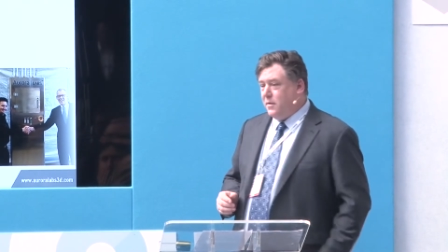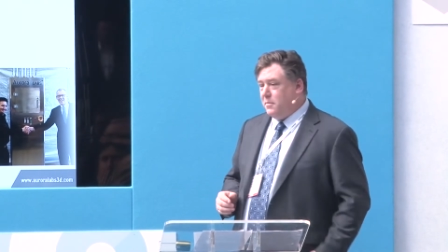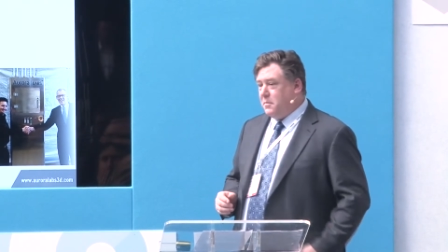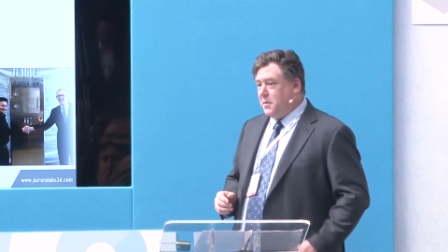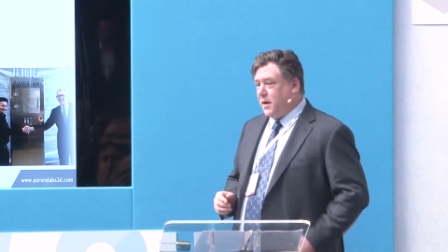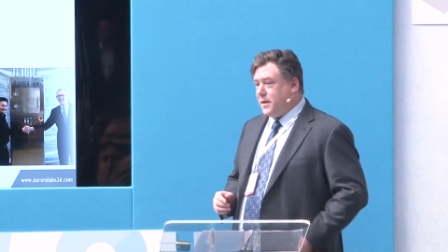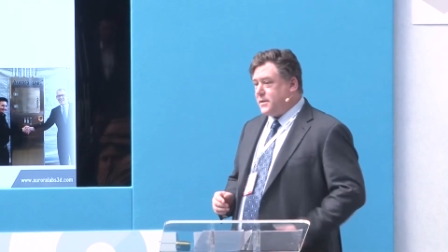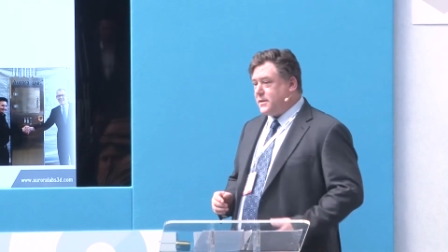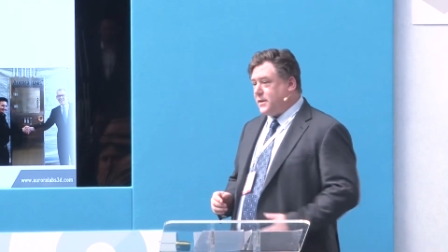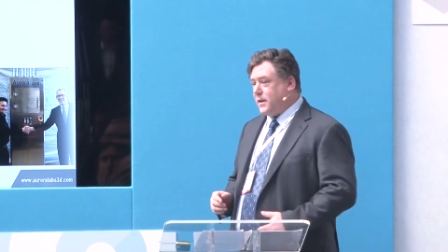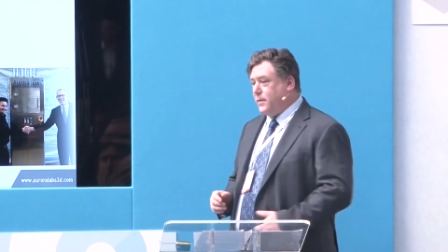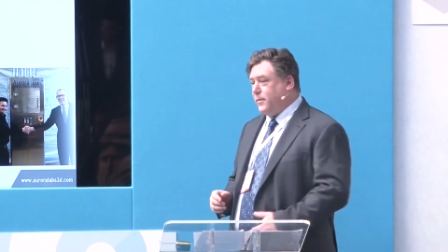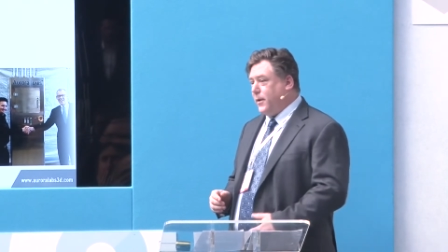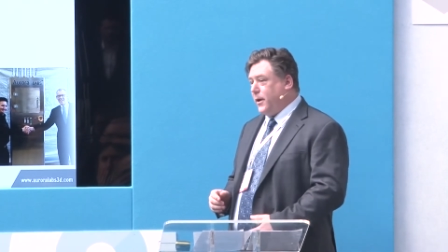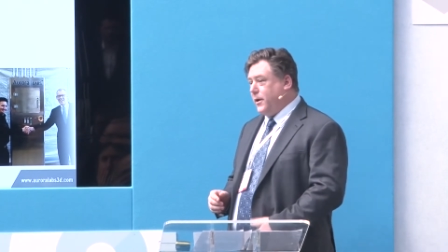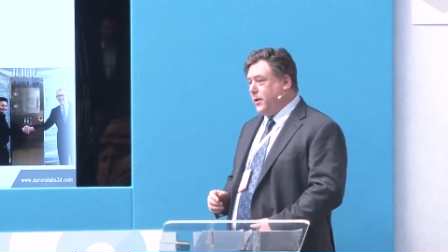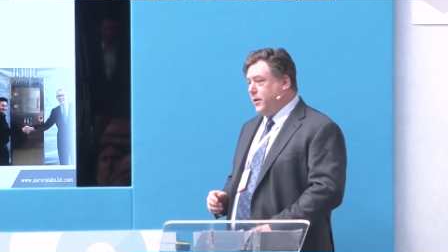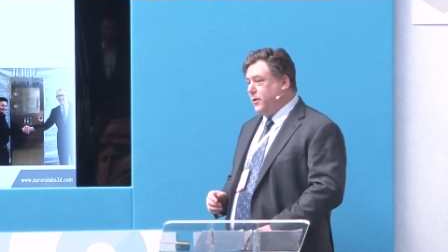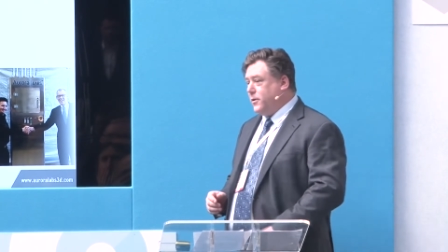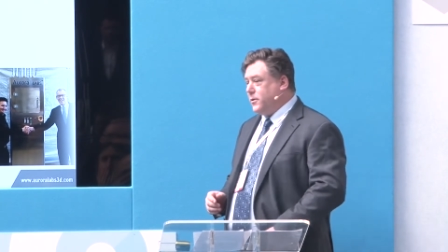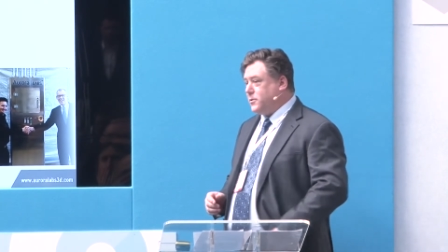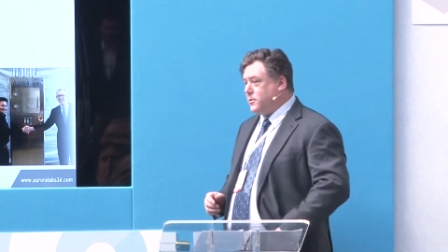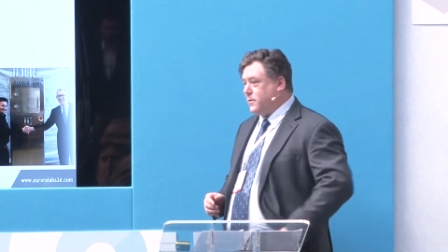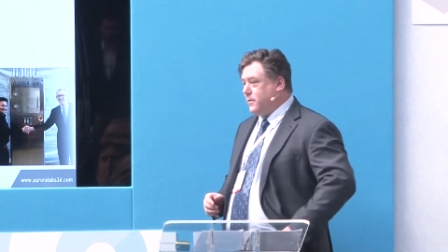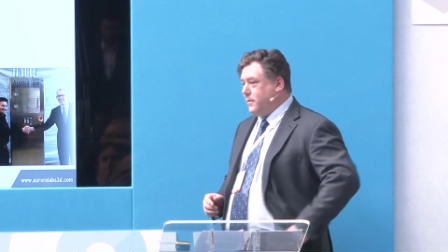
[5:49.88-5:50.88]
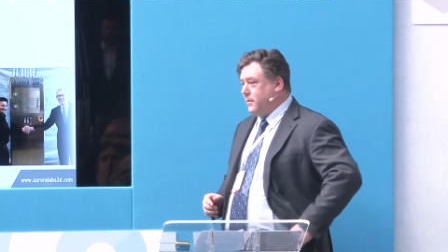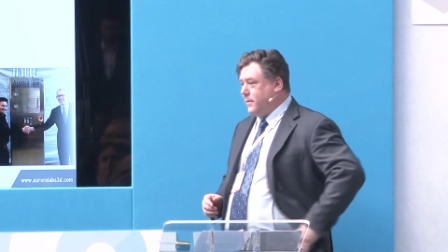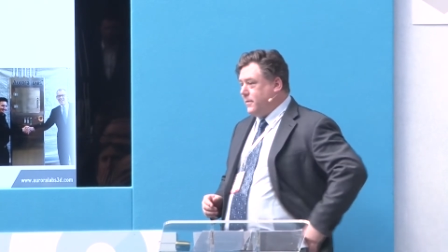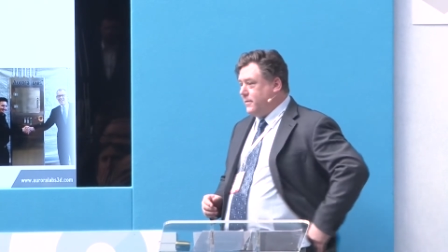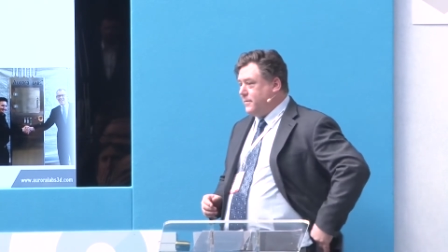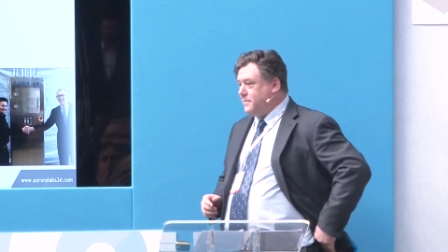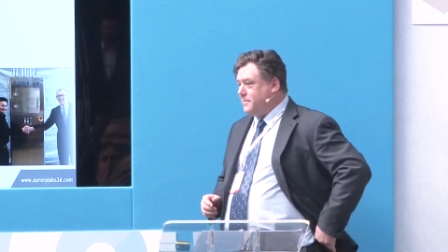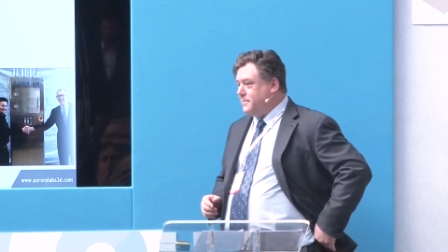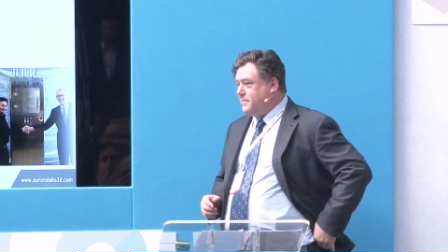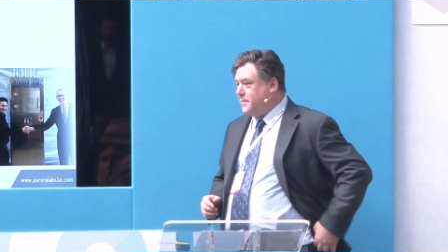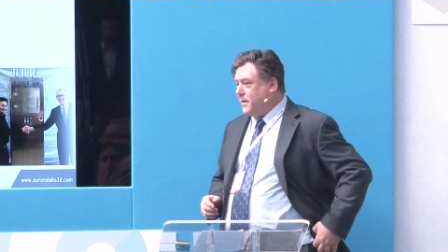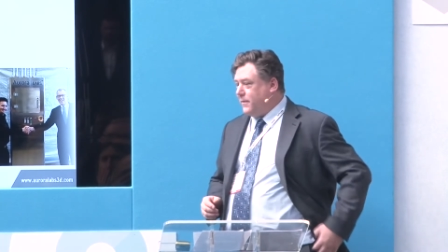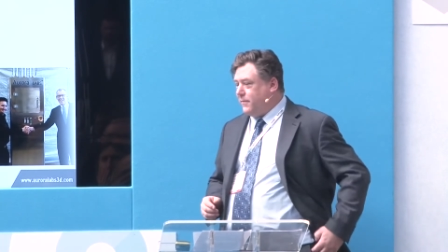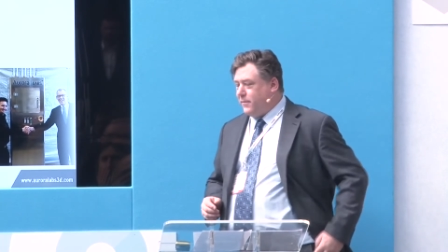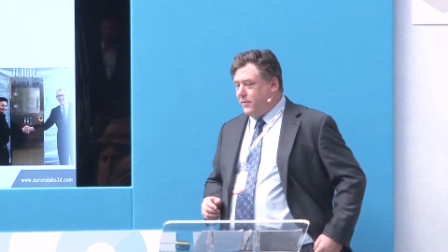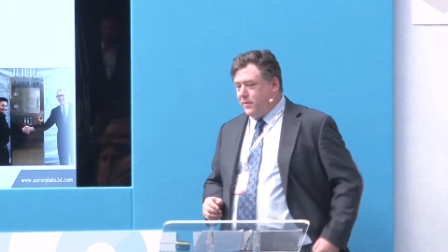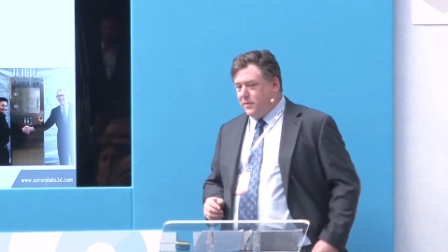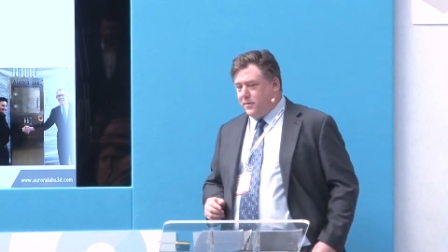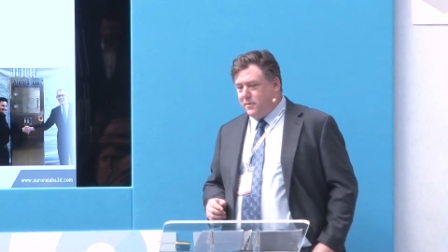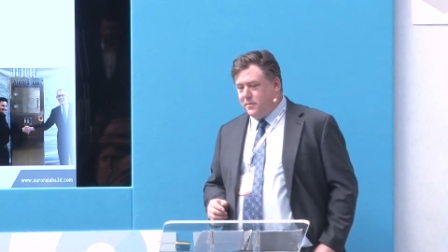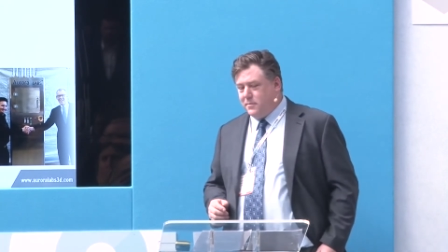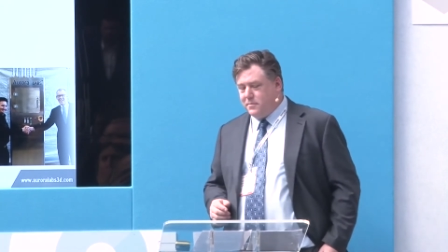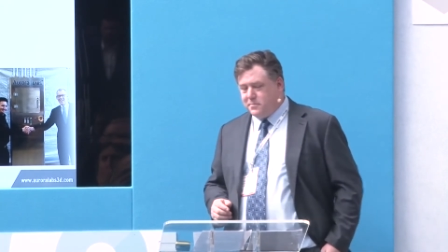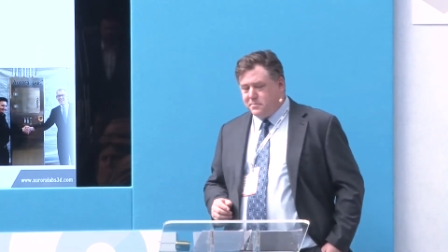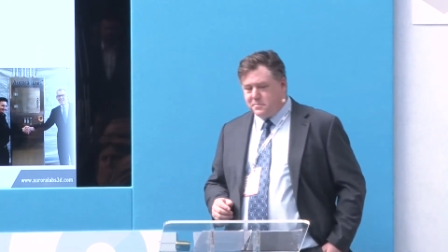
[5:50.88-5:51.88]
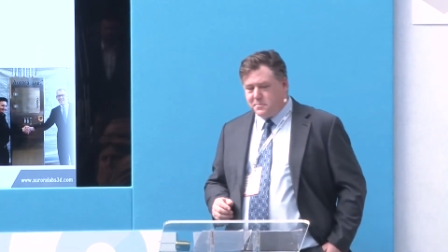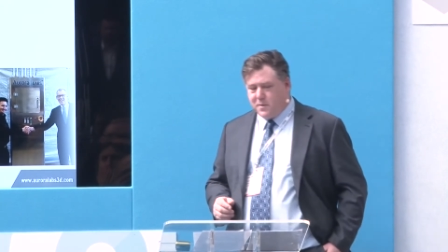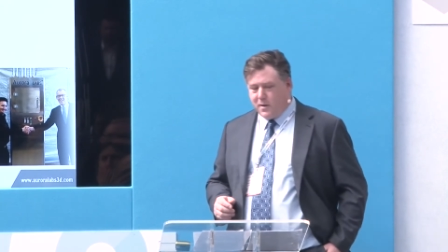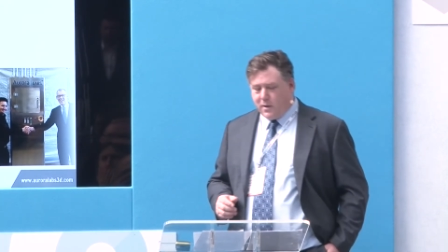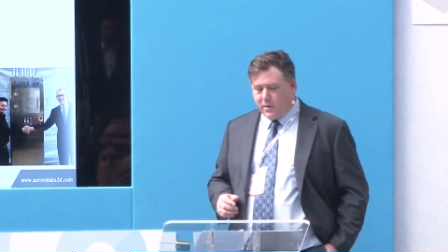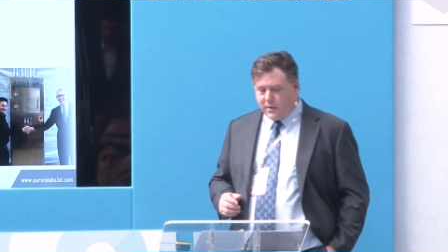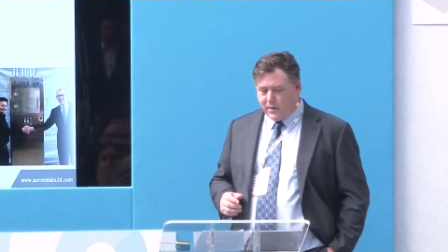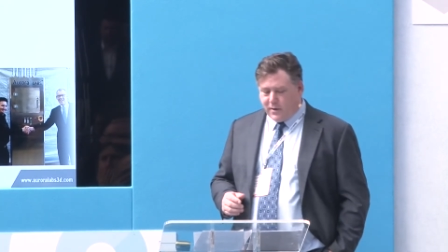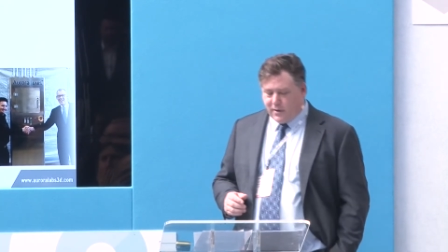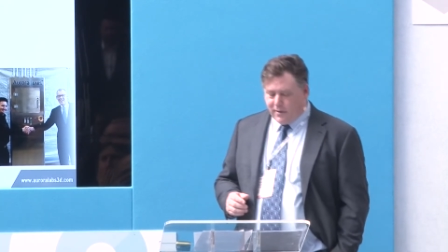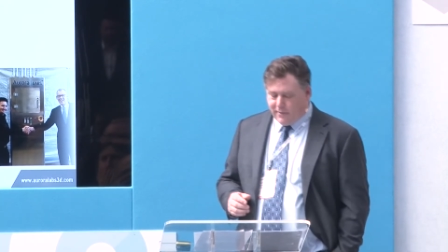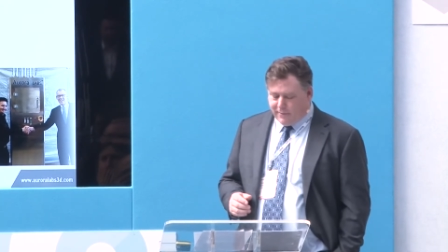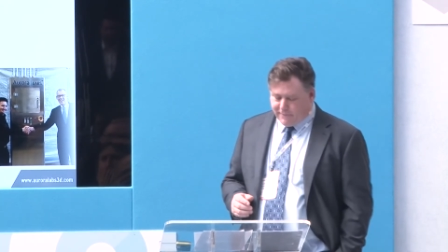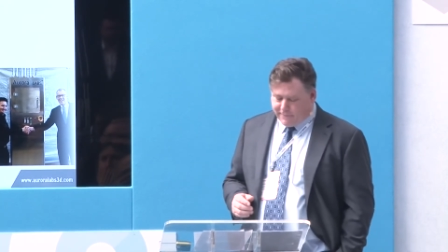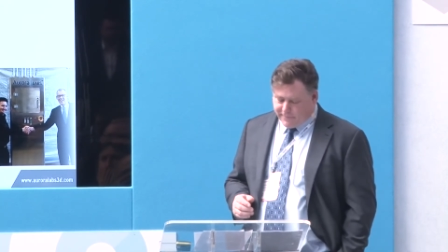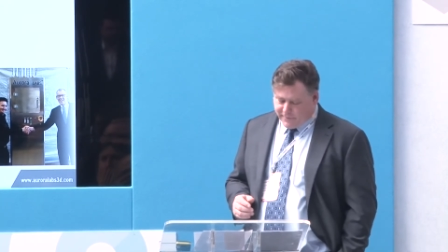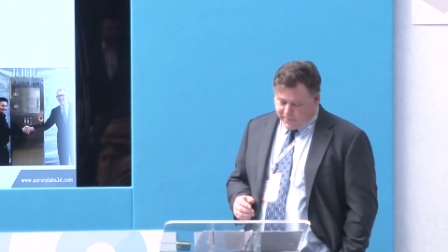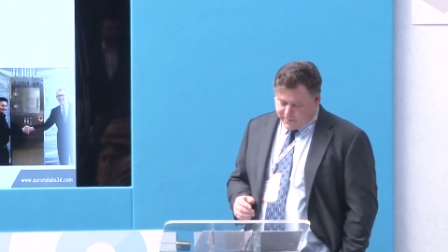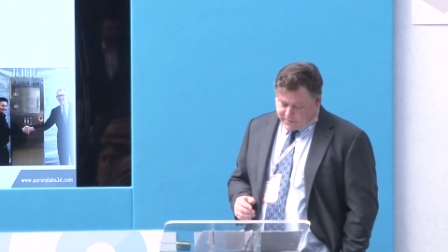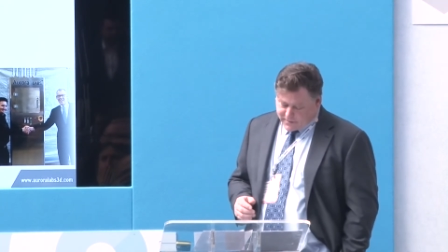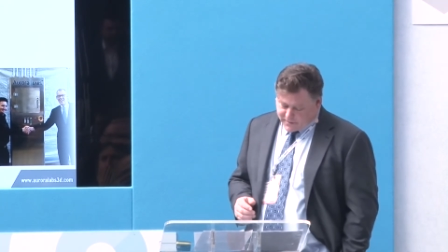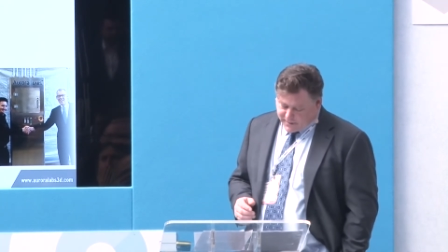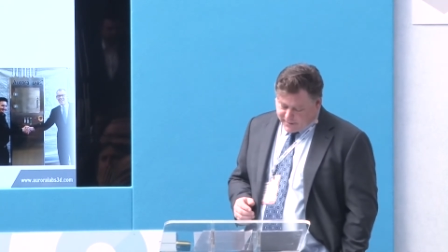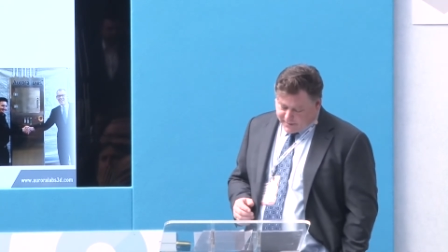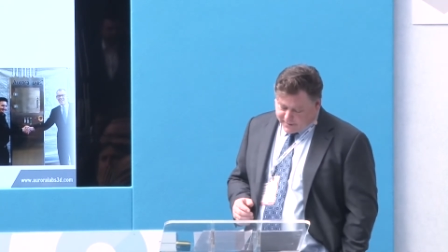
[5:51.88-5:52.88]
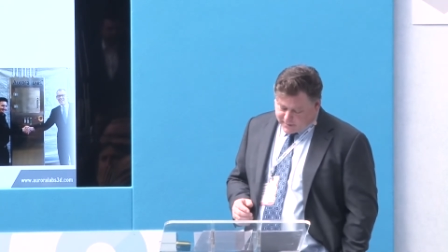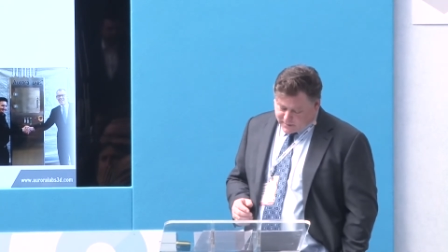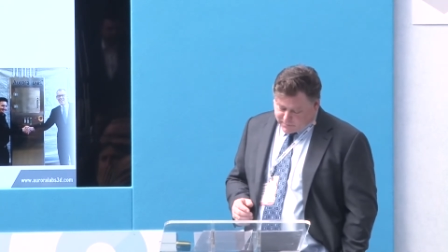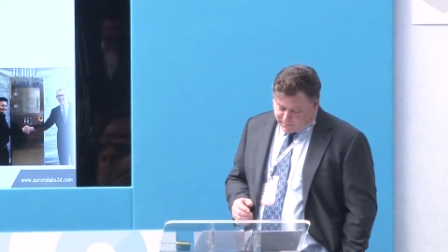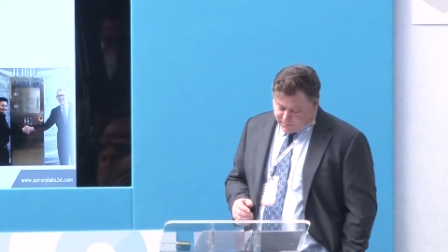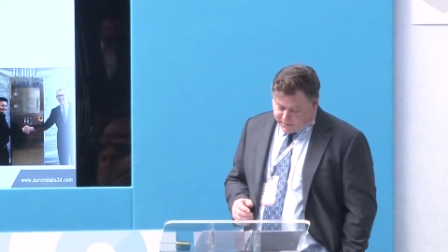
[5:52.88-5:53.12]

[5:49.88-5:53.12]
might seem unusual if you look at it at first case,